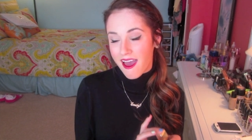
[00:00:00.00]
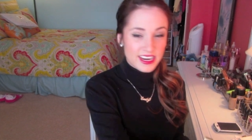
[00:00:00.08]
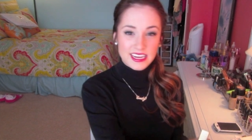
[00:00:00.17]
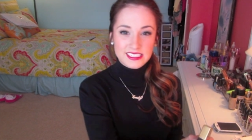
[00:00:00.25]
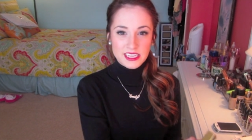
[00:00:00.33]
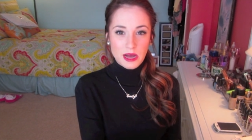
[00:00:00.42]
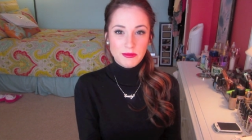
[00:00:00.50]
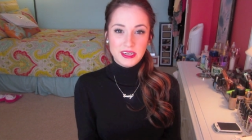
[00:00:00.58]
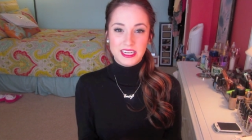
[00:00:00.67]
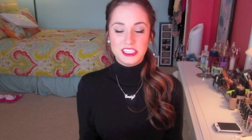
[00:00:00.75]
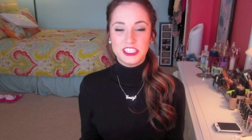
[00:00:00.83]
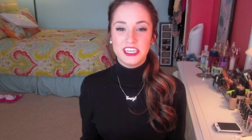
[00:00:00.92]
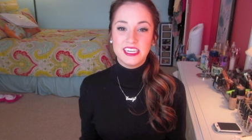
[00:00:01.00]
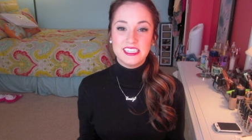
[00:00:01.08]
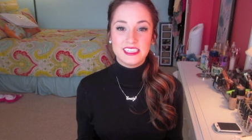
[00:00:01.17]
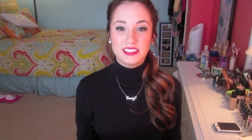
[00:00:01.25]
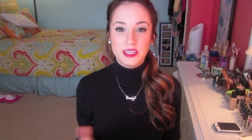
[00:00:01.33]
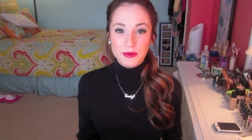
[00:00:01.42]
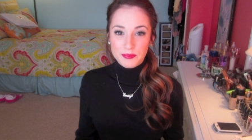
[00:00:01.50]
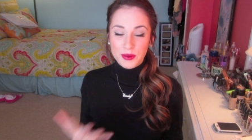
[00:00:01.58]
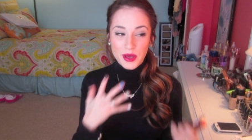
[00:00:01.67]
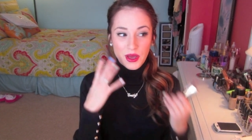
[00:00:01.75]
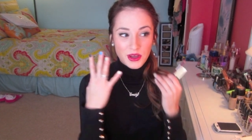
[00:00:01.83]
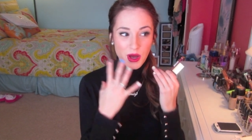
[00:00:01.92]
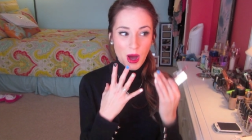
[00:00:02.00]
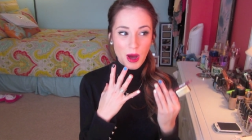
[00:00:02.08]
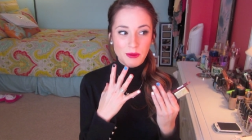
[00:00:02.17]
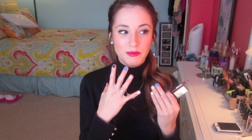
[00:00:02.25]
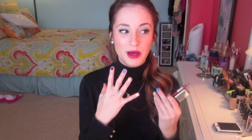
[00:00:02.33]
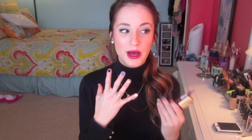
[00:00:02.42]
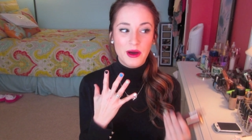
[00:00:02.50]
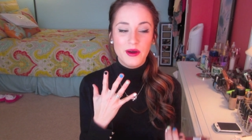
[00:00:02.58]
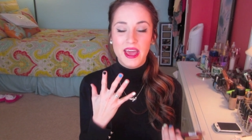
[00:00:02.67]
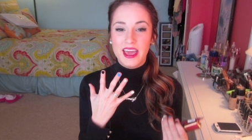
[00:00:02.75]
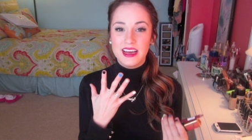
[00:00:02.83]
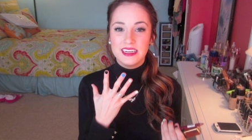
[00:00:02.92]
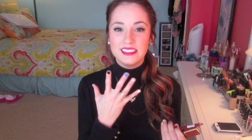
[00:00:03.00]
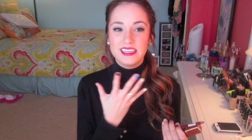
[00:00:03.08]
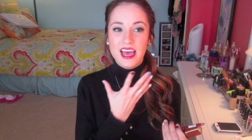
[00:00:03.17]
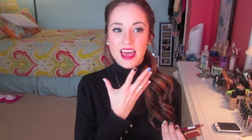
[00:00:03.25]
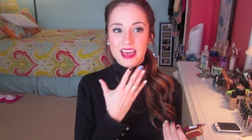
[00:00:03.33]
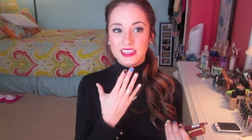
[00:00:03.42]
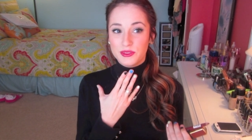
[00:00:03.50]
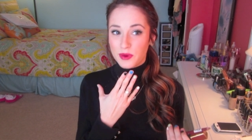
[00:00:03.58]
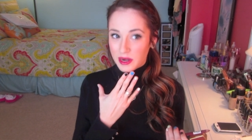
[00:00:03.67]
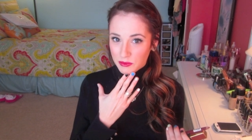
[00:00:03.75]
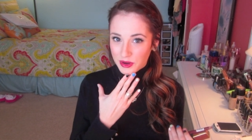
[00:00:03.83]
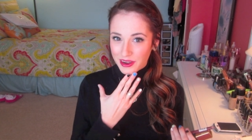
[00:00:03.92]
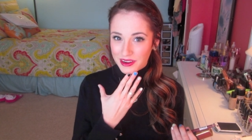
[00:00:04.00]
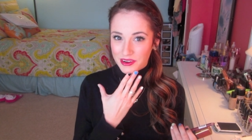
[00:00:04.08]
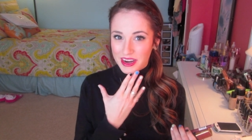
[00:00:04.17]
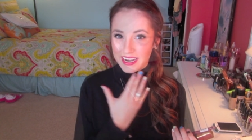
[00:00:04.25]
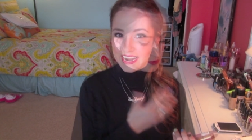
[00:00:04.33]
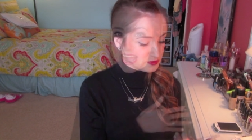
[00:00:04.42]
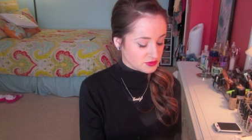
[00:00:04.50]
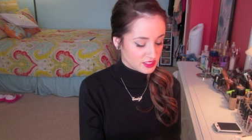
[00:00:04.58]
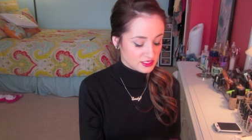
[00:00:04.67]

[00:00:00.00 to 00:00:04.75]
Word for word: Next combination is a lip combo and it's what I'm wearing right now.